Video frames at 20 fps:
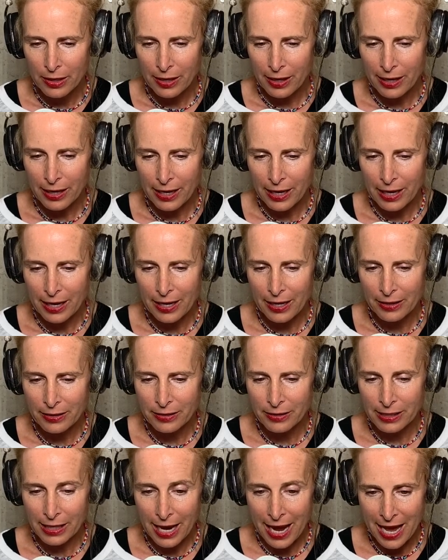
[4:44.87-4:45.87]
and
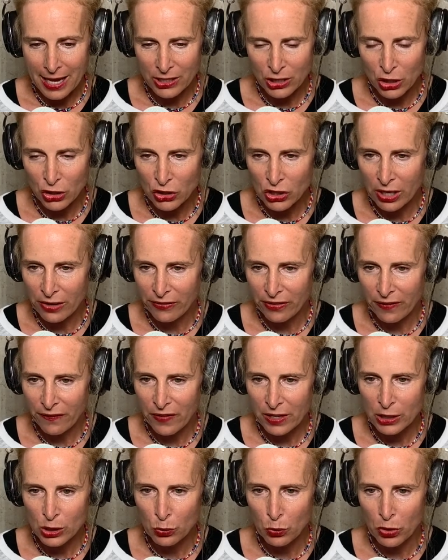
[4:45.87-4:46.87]
to ask yourself if
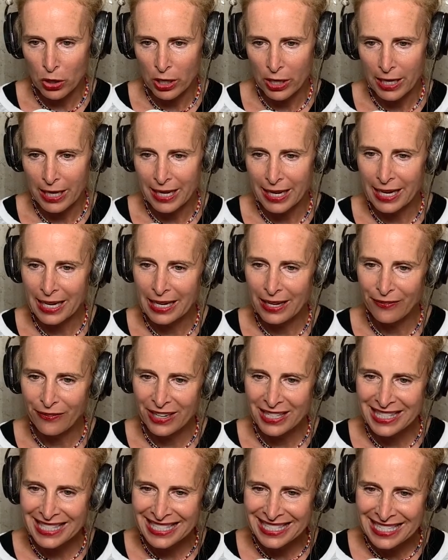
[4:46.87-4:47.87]
it's working, and if
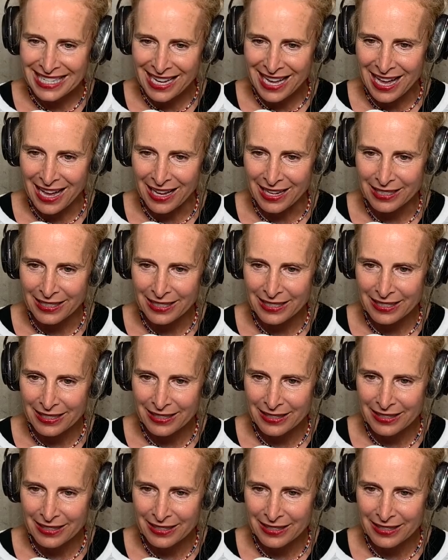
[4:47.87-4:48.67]
it's not,